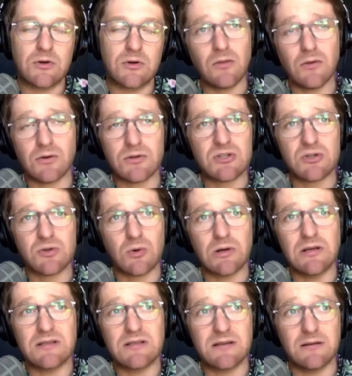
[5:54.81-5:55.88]
there are
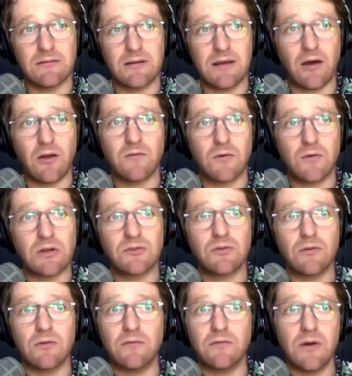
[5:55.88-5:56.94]
stories in California
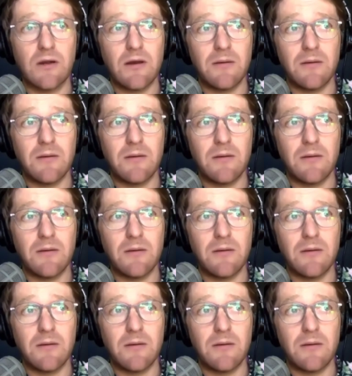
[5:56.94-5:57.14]
too of